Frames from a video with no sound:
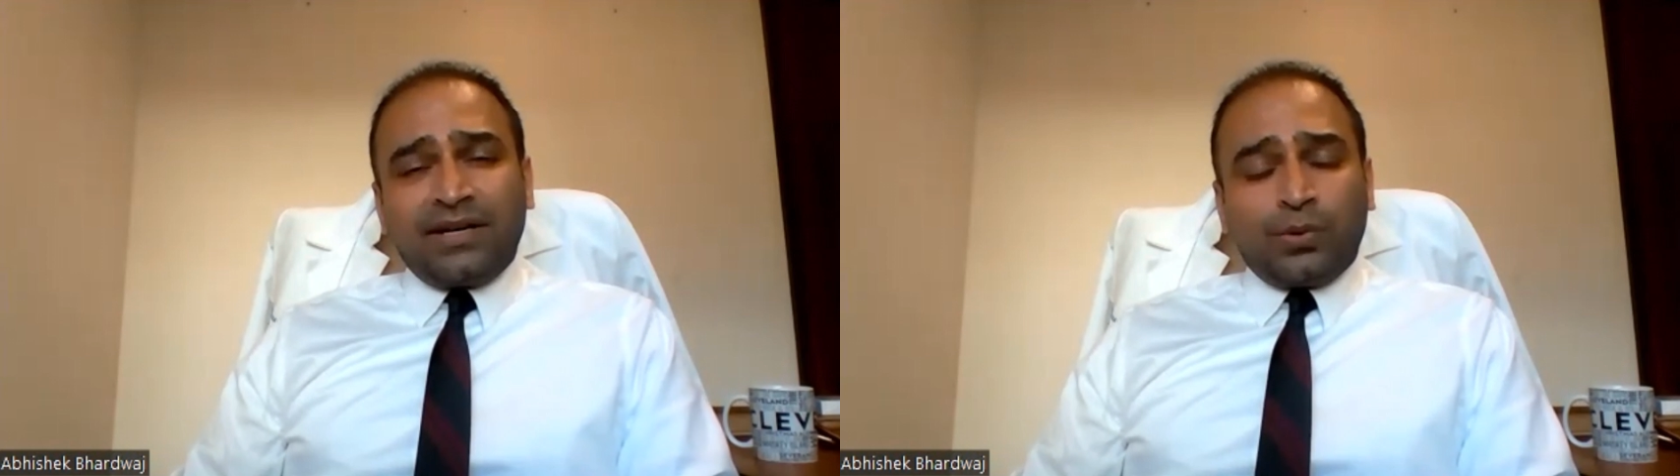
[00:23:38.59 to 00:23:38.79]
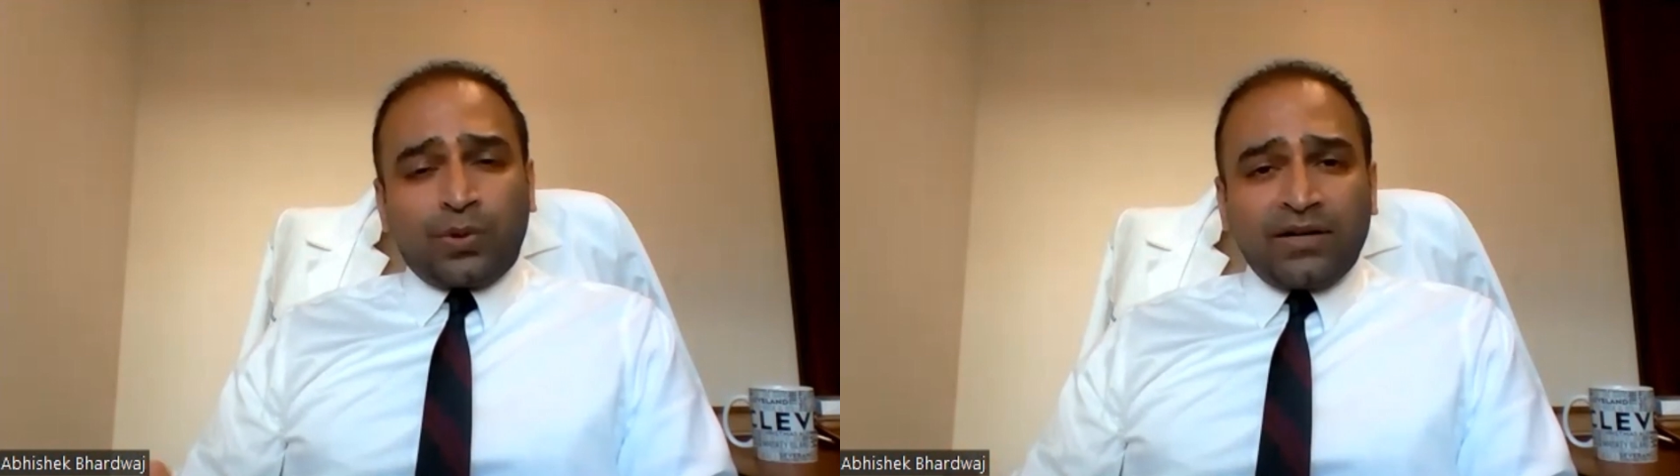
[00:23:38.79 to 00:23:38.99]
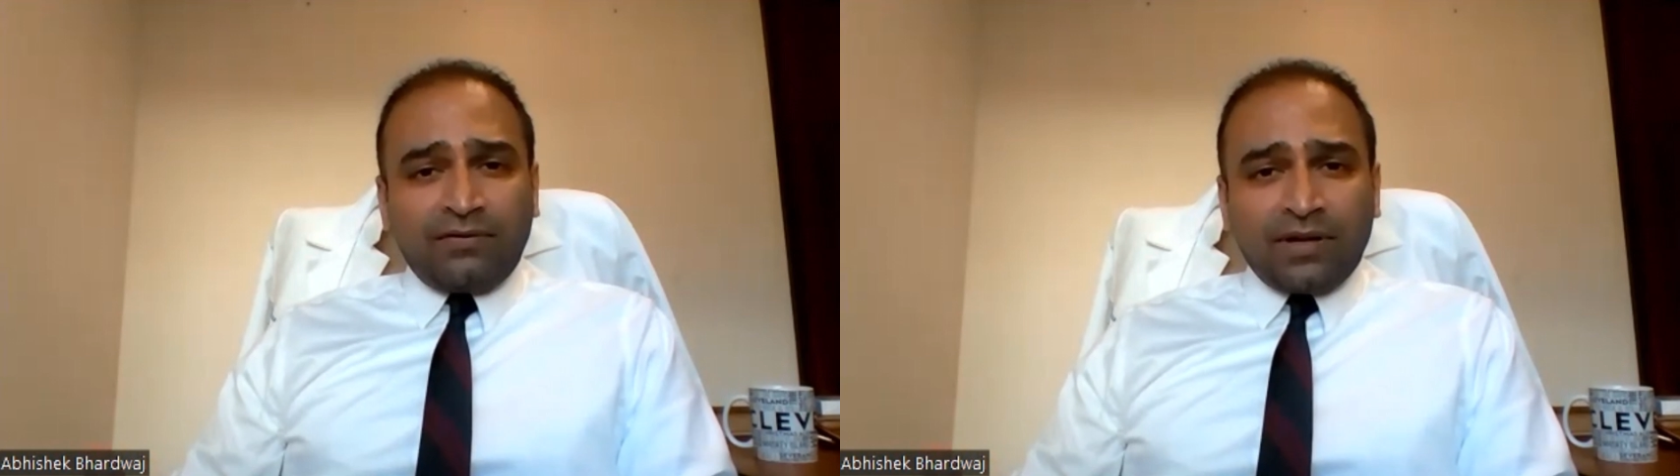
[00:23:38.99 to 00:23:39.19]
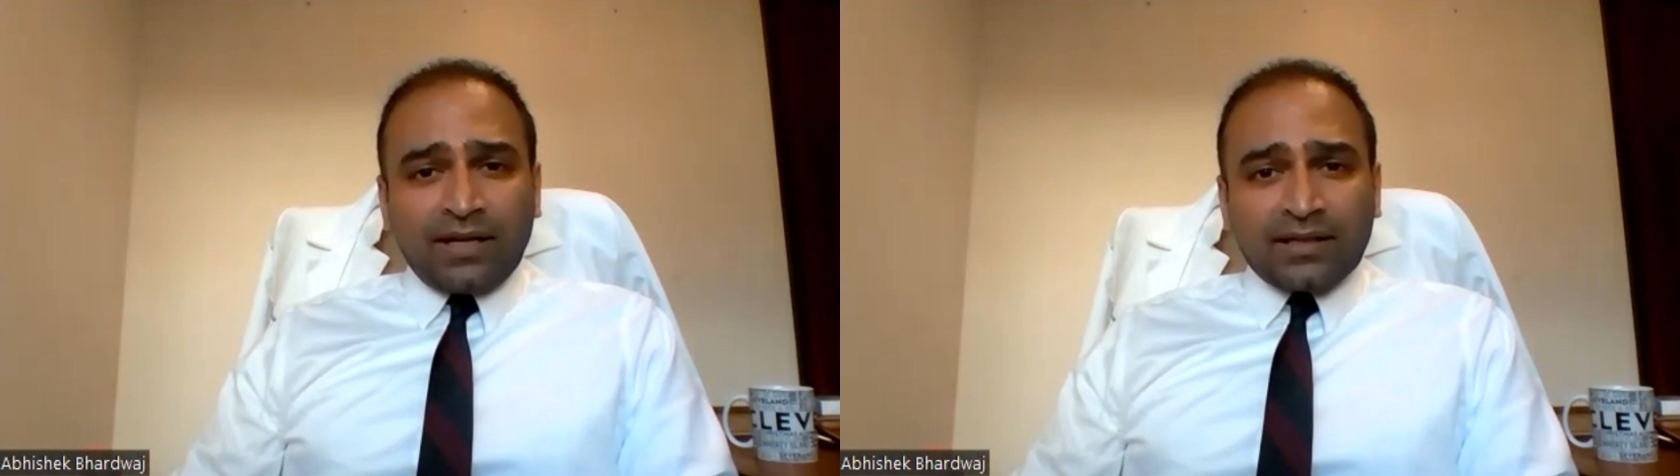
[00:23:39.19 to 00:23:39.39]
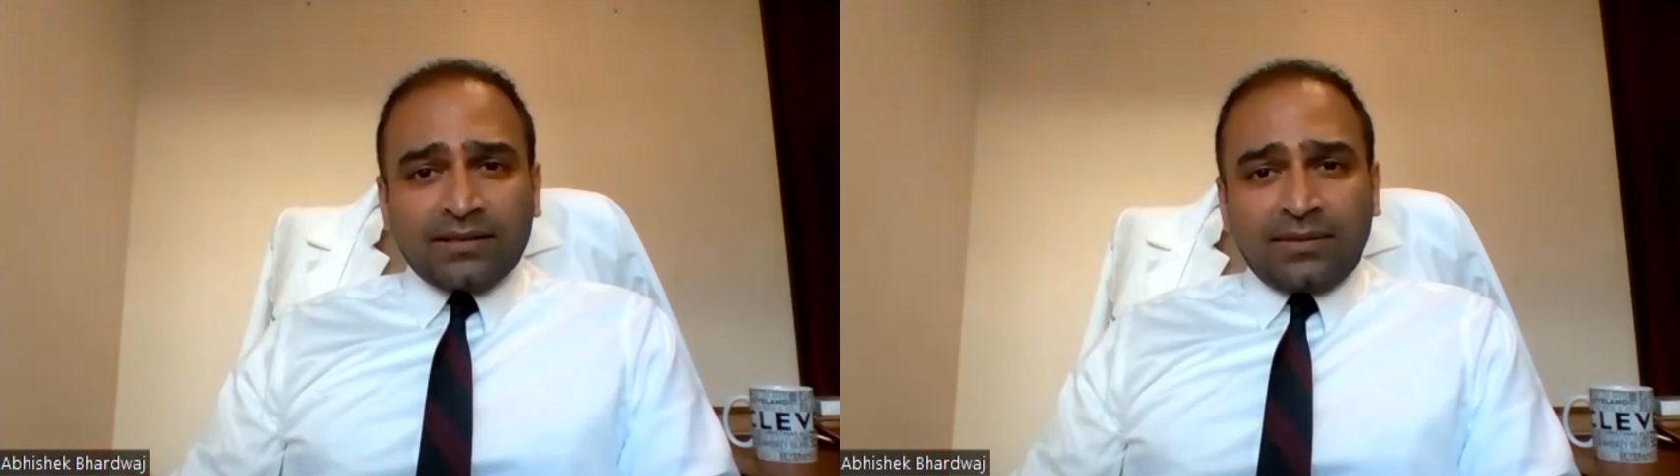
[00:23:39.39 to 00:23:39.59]
any red
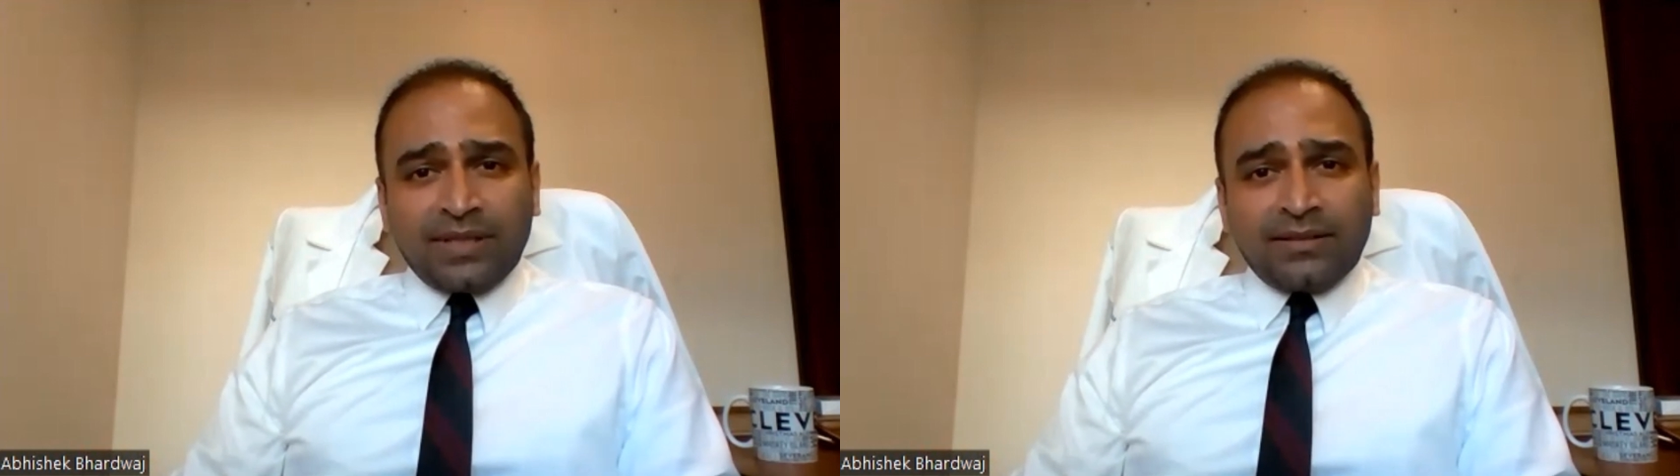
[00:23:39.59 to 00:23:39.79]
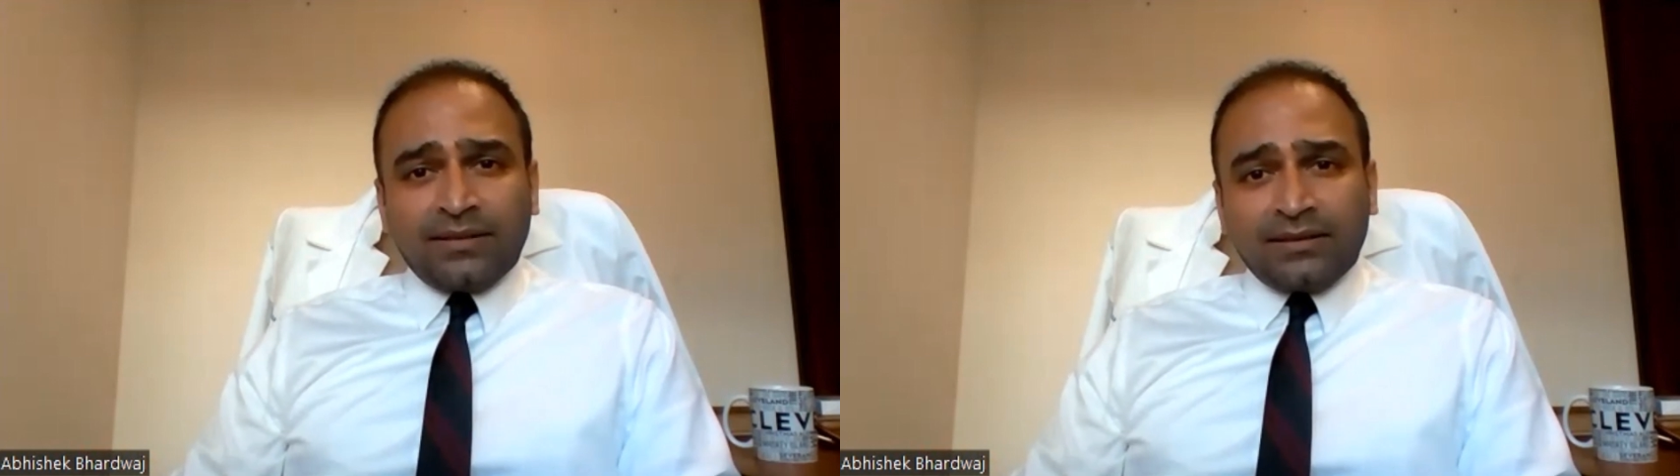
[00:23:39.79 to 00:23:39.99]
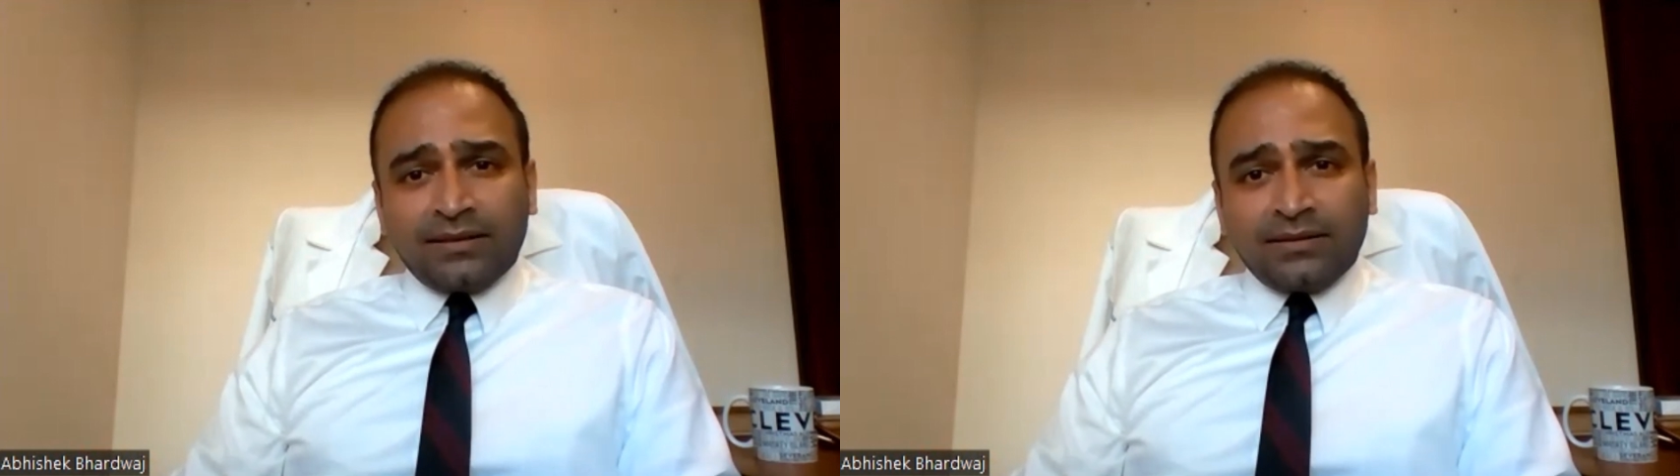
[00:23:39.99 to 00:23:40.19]
flags. I mean,